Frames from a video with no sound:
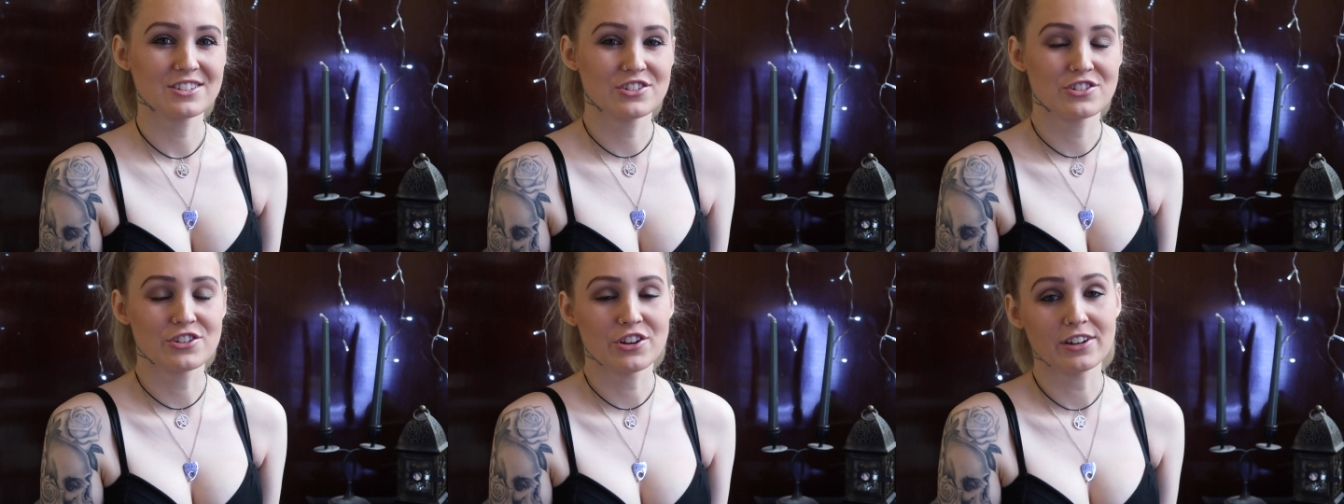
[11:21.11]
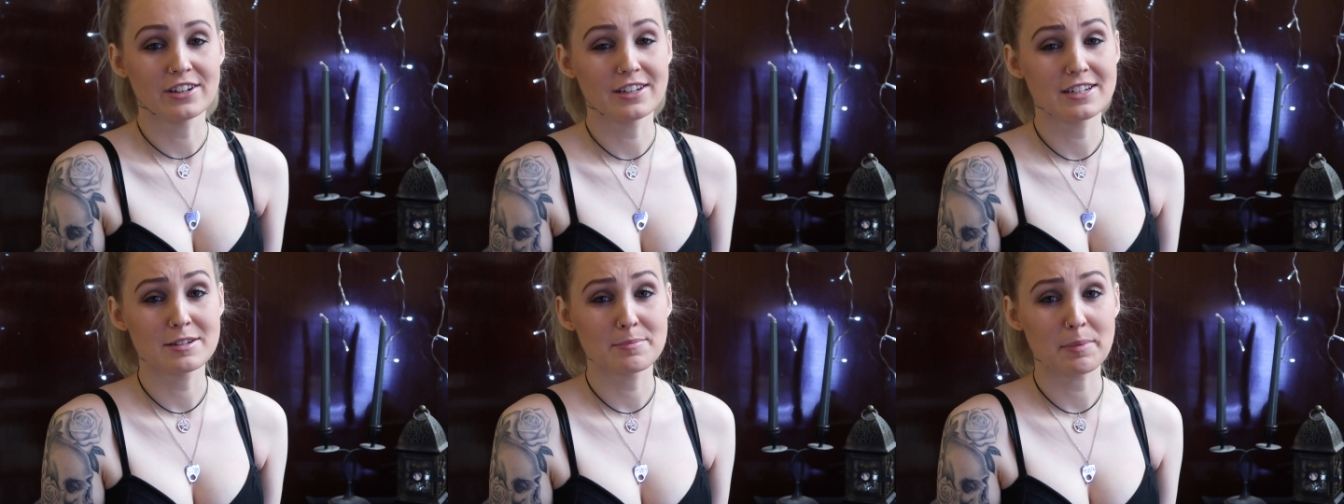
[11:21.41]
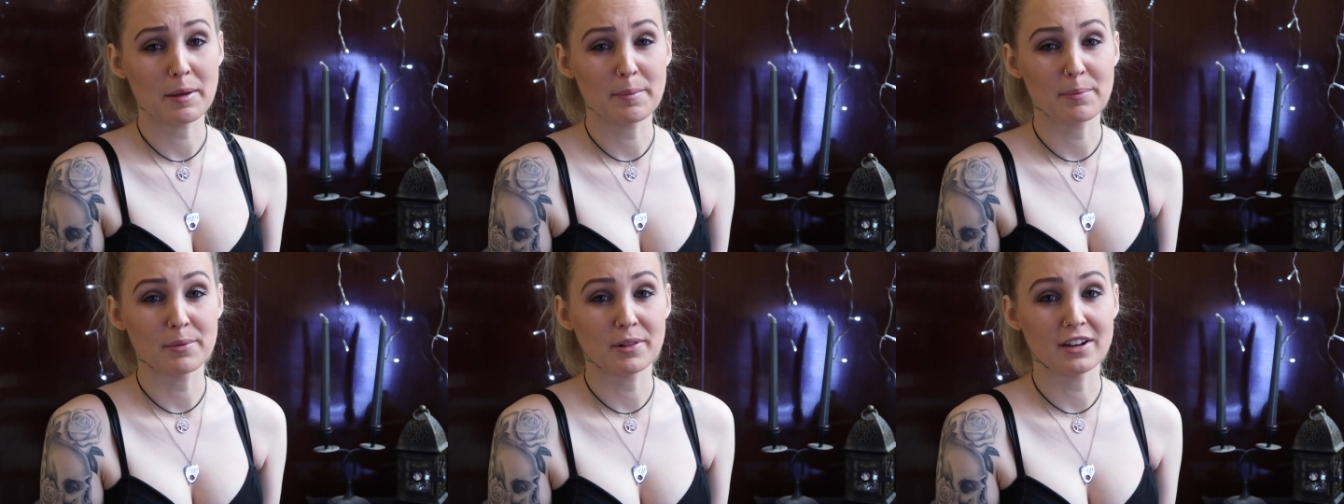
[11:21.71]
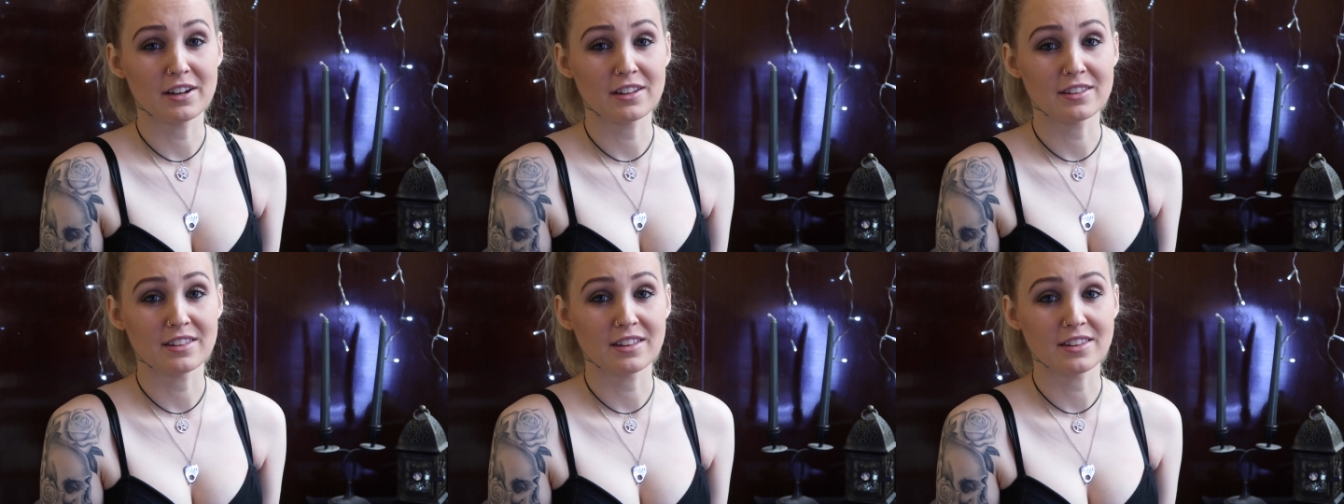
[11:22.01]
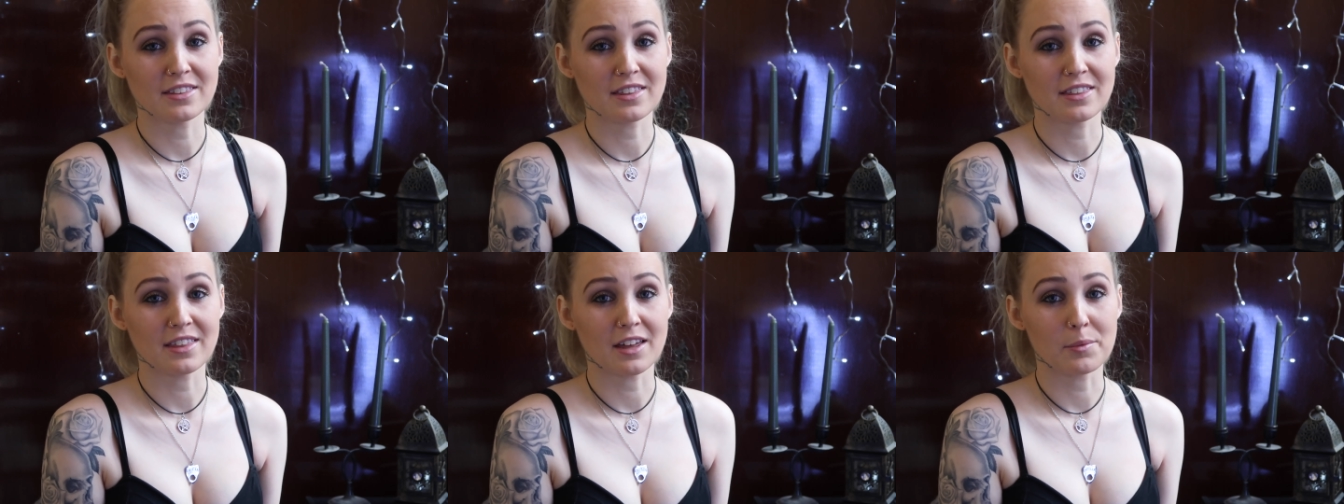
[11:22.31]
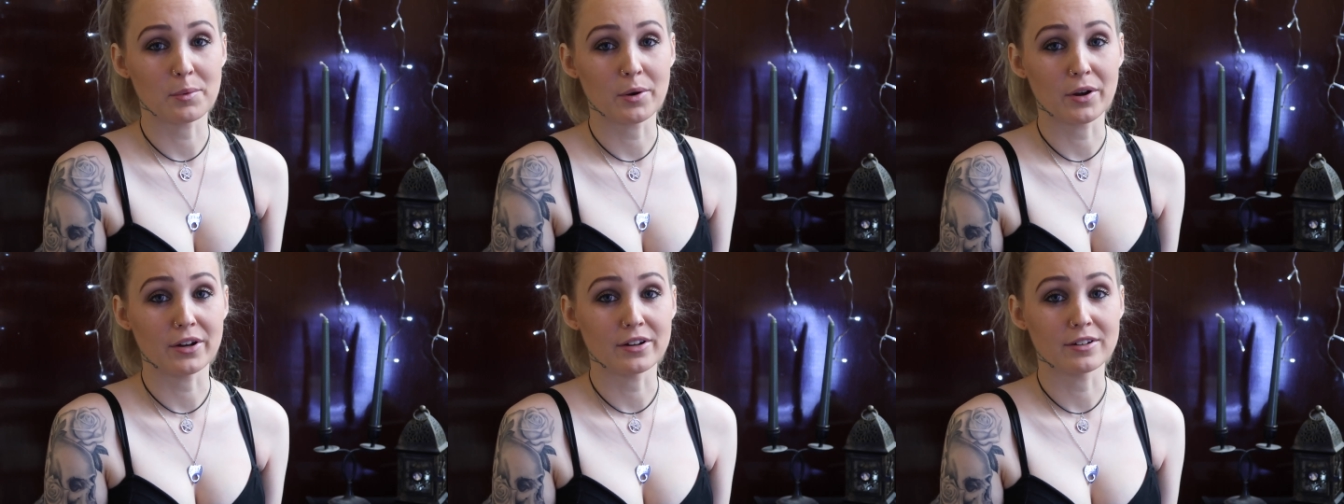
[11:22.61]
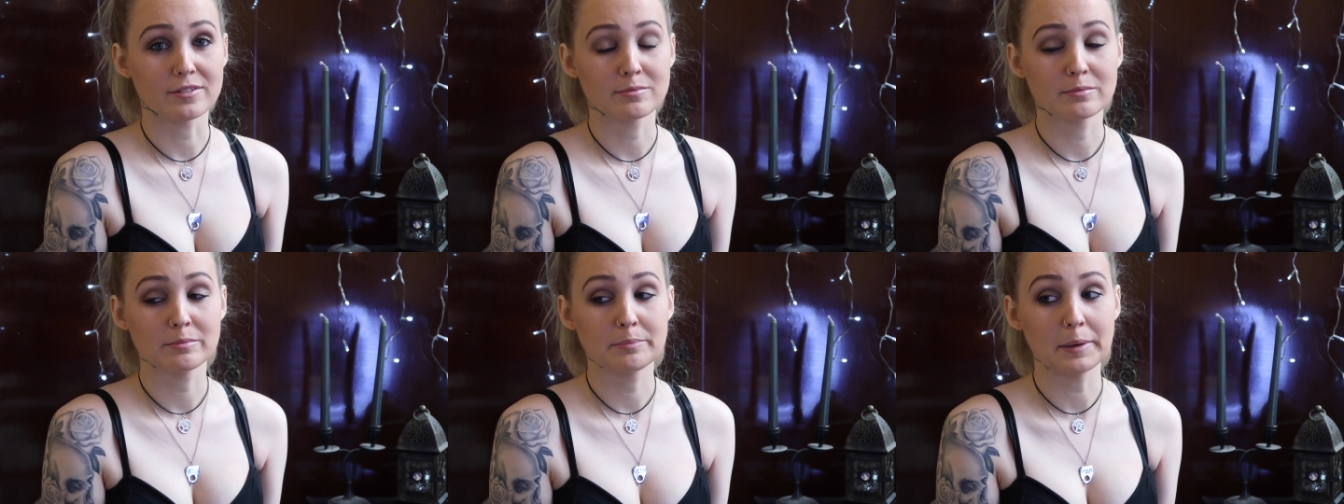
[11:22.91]
turned into people I didn't think that they were.
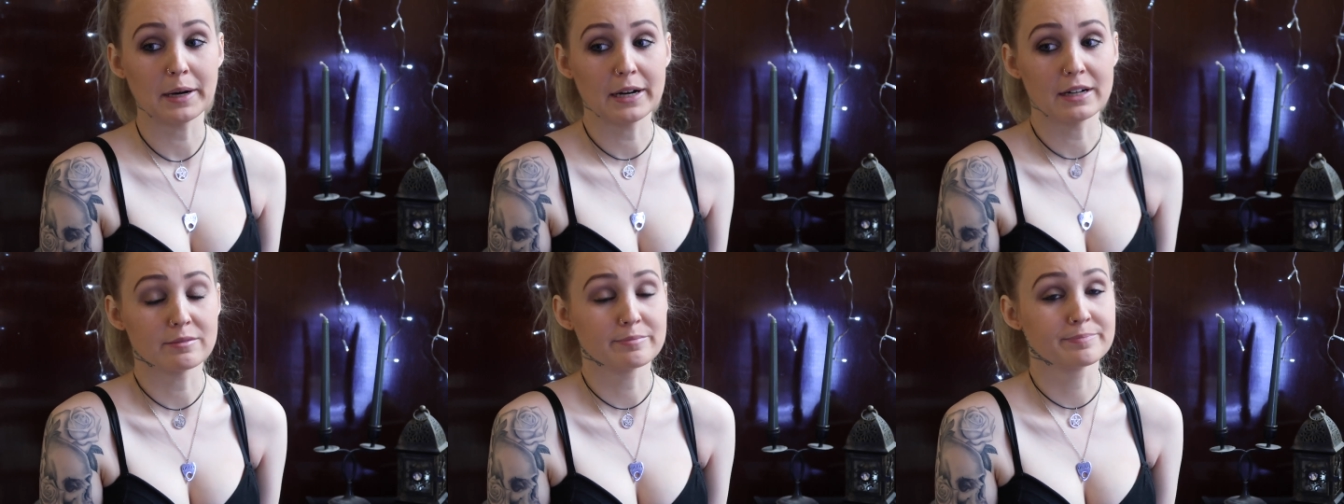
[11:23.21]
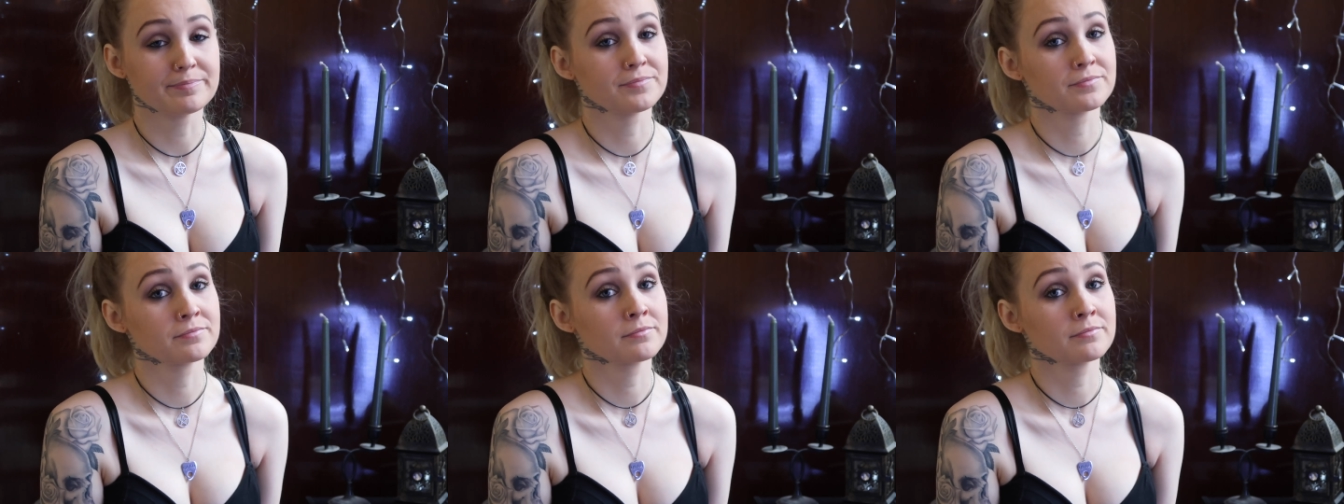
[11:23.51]
But